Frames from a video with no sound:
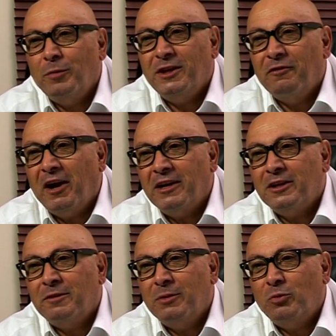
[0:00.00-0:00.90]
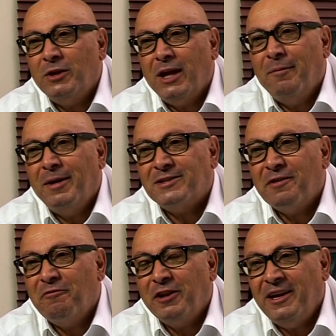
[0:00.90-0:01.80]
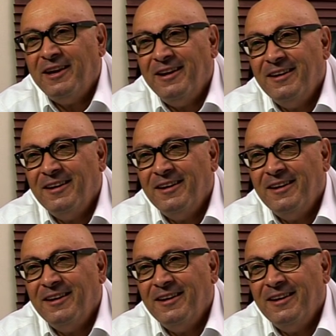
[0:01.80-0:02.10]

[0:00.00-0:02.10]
be divided between Hamas and Fatah.